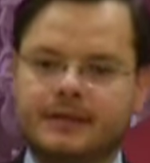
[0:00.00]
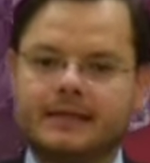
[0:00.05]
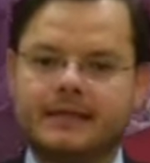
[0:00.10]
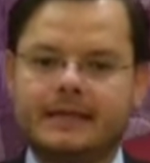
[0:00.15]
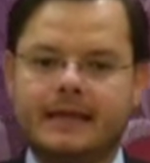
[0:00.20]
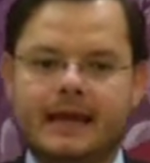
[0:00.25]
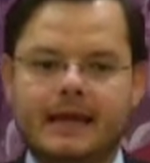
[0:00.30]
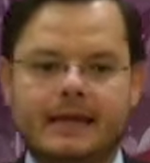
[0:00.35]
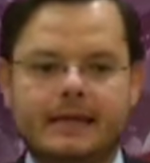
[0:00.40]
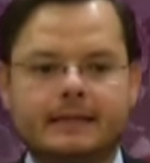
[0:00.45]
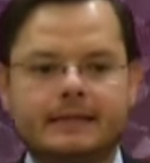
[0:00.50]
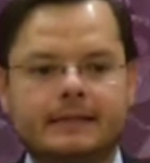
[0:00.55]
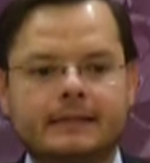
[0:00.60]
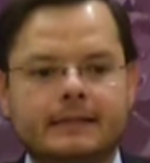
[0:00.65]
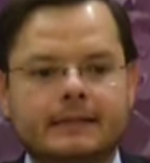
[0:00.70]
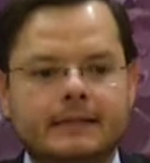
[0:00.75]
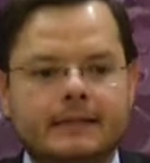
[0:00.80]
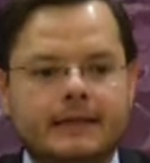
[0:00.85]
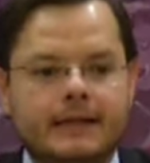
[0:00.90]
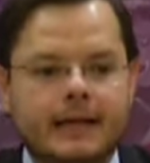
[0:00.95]
in the island,
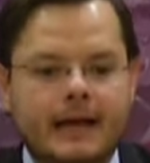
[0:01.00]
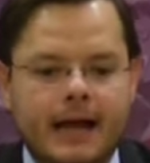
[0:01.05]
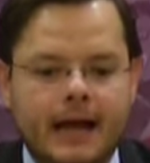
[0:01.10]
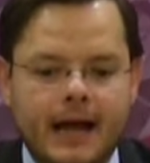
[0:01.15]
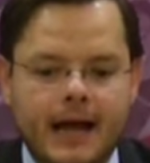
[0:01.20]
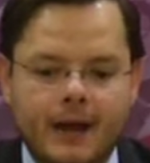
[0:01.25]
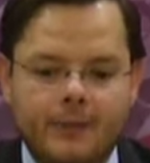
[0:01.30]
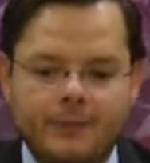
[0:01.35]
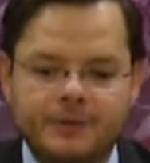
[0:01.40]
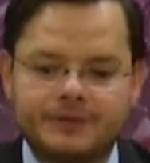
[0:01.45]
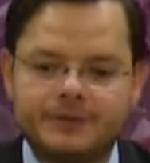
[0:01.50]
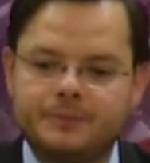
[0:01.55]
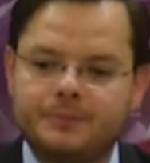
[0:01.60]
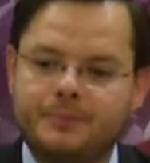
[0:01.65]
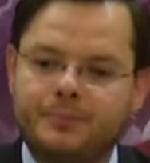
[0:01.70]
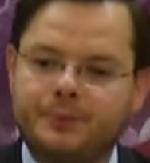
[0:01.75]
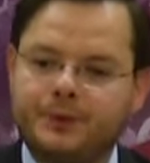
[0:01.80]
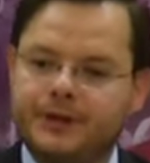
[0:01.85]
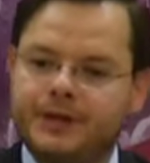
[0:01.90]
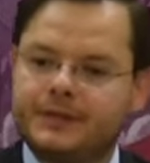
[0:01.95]
I was
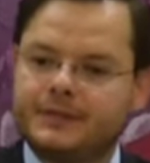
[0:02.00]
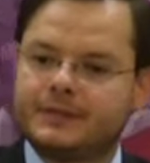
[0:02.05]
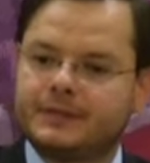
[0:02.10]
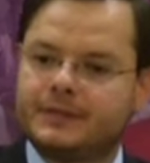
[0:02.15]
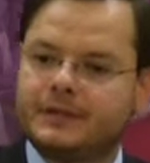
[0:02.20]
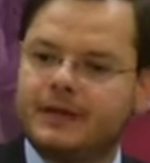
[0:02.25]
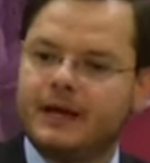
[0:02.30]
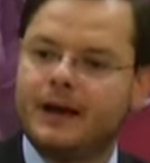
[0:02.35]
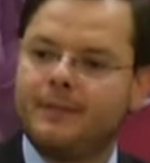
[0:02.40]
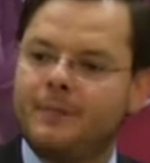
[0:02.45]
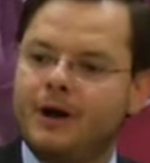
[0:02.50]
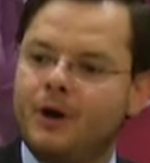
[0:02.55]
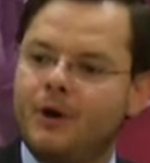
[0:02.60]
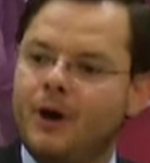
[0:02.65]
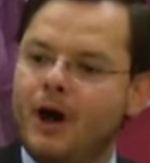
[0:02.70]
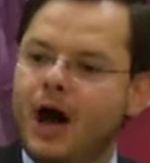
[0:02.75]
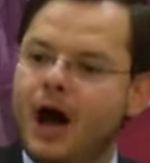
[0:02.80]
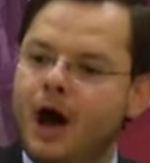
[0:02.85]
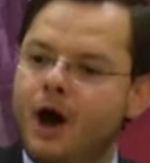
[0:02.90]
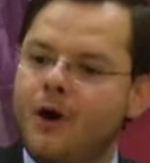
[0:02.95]
impressed about
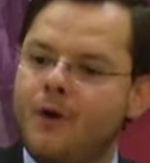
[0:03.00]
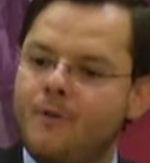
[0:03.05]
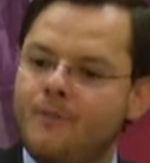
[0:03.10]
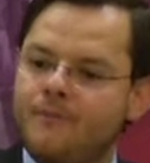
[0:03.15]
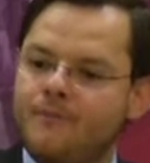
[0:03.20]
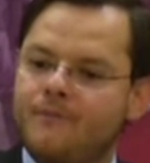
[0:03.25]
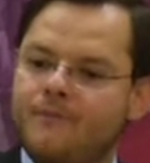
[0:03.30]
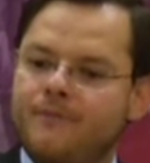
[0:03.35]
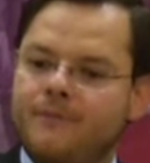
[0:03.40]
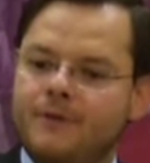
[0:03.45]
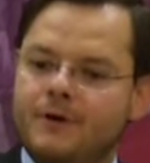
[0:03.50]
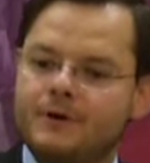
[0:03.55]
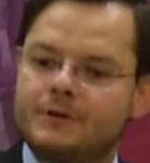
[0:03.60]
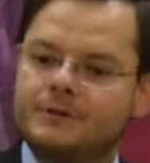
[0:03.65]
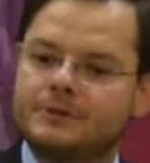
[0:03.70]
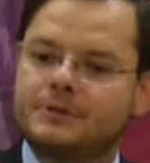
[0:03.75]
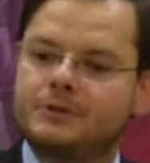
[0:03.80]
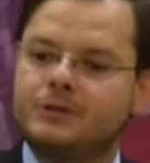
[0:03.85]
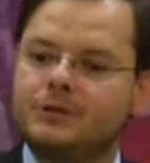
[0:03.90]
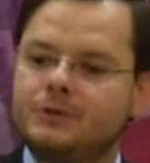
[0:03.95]
how
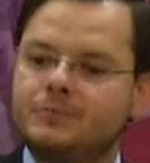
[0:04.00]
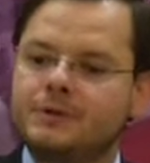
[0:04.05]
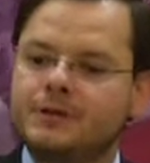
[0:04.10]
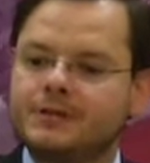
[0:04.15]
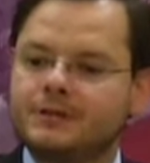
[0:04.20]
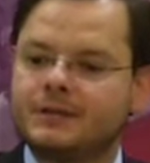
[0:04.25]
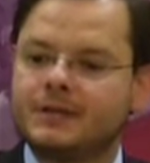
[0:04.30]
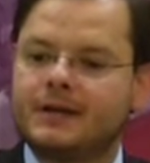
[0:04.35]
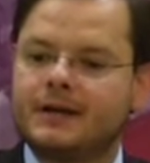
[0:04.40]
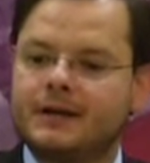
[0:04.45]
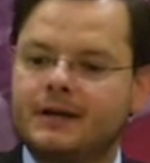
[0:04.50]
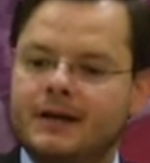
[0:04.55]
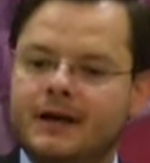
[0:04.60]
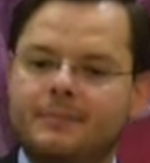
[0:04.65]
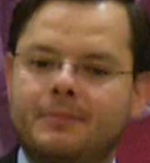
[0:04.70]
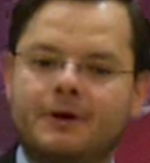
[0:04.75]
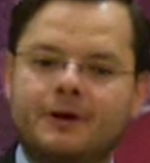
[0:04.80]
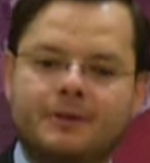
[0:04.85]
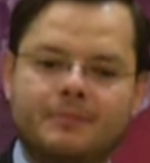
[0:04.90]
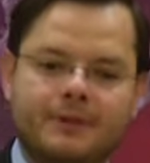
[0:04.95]
fond Cubans are
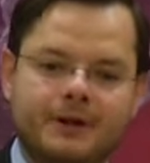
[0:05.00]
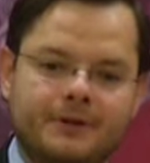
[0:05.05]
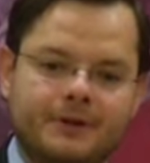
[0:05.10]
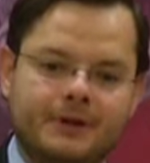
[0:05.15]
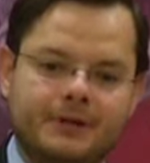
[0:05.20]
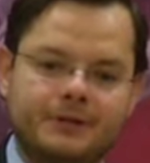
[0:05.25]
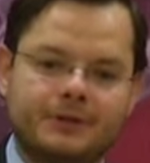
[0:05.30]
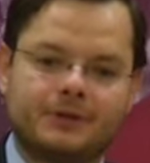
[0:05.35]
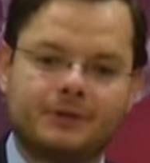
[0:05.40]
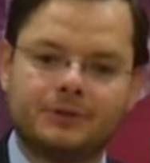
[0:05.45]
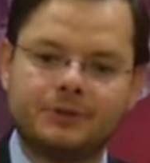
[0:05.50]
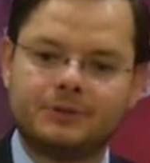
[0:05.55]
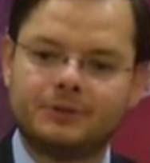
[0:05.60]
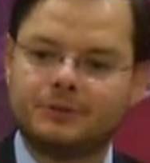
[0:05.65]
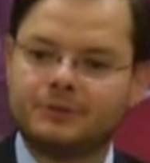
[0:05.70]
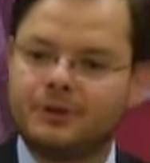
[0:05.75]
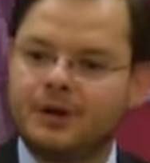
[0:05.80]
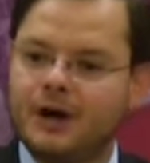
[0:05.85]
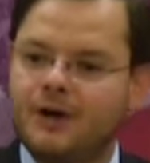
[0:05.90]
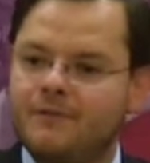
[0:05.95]
about American
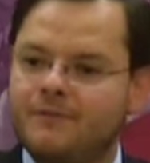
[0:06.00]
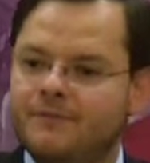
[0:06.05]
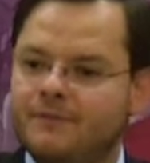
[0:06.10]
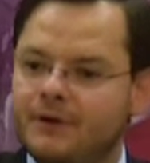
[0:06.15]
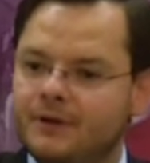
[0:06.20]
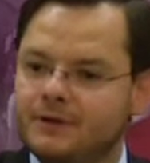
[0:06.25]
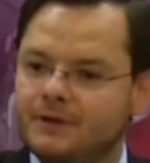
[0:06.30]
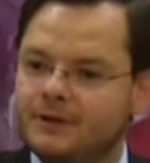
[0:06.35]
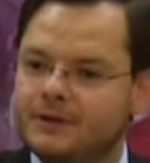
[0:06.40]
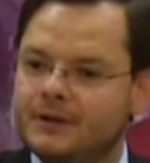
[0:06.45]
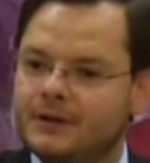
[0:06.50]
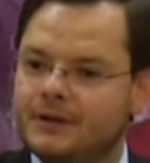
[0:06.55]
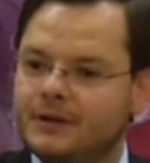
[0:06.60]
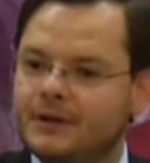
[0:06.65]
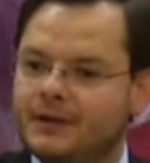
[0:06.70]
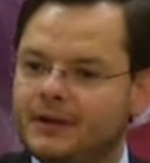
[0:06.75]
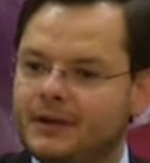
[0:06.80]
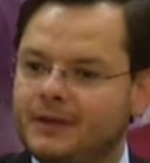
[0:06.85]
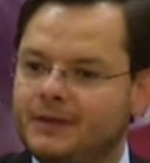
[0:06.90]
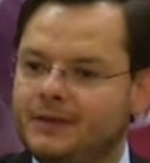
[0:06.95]
culture, how fond
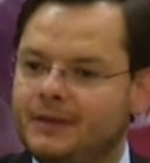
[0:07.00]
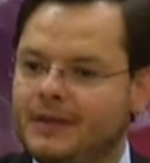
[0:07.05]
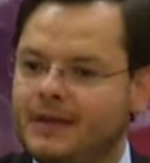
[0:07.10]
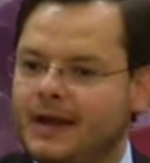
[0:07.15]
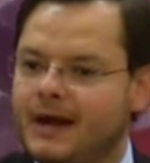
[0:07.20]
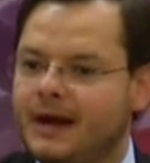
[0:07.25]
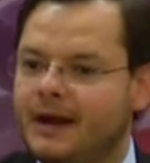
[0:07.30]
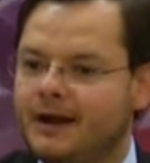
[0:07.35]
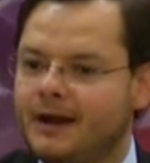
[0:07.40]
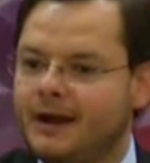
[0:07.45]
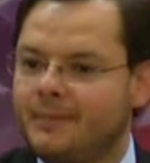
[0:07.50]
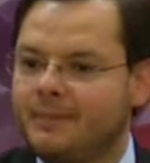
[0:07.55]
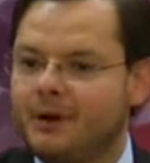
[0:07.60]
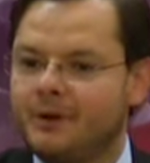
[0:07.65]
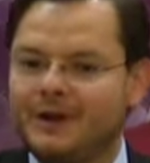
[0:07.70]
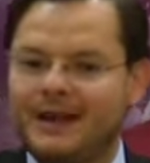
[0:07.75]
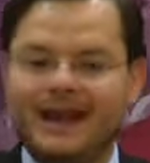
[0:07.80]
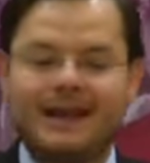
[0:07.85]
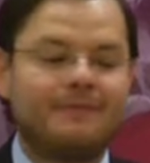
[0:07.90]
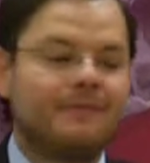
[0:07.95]
they are
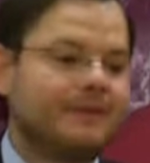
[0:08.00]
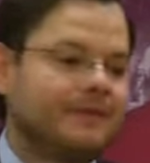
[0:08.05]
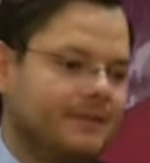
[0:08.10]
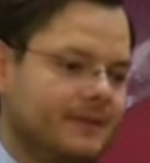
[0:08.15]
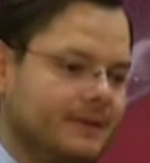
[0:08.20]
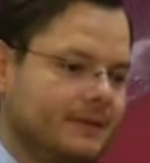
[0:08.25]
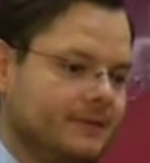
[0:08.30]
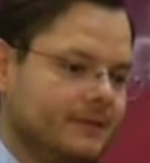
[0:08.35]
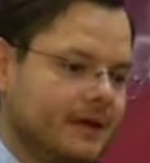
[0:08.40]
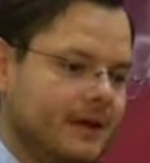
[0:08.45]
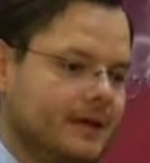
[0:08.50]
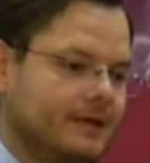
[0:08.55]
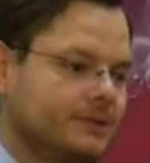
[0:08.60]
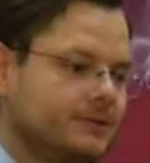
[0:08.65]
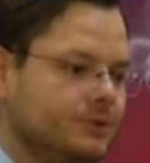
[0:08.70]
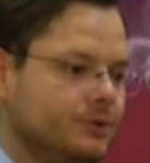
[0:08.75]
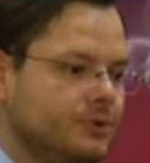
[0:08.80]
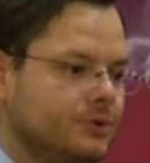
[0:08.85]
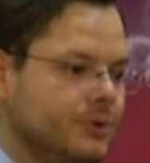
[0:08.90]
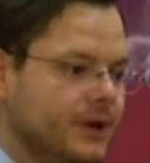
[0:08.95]
about everything that
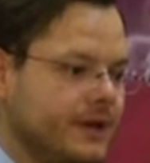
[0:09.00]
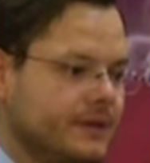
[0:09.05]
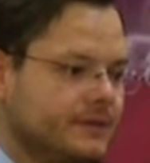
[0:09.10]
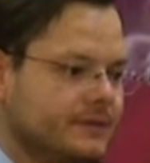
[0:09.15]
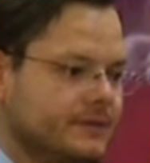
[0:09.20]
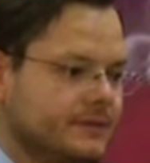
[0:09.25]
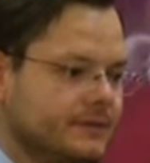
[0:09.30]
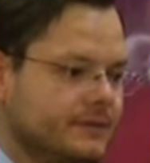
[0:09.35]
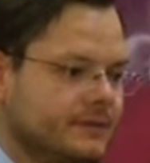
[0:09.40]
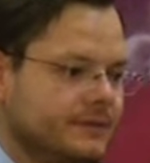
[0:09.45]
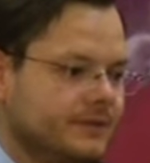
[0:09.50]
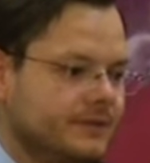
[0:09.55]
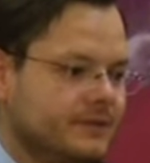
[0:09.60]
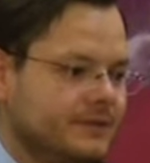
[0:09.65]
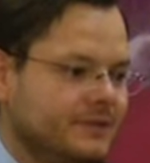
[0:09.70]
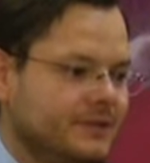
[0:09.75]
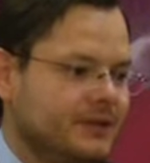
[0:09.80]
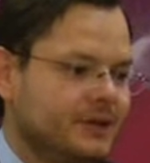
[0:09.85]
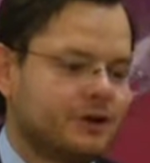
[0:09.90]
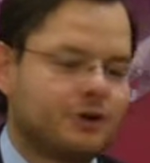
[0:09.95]
is US.
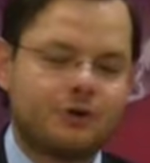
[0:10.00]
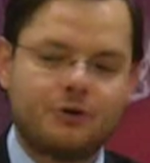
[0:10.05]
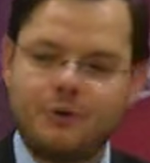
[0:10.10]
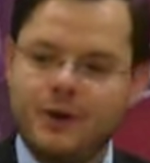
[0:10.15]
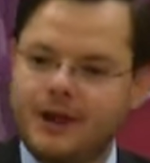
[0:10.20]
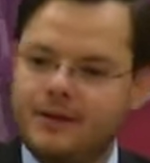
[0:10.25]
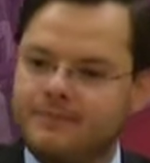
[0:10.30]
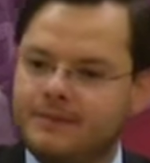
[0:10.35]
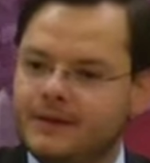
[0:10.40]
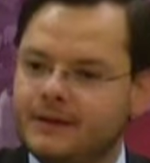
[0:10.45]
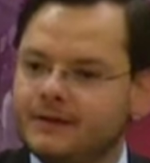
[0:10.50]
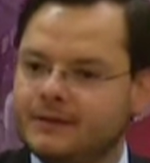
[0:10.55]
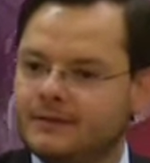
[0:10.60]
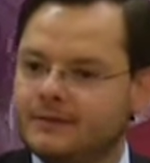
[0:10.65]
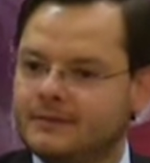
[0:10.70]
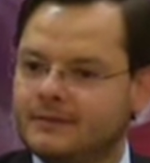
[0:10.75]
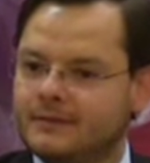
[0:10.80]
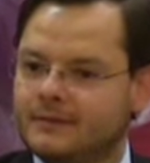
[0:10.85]
They're craving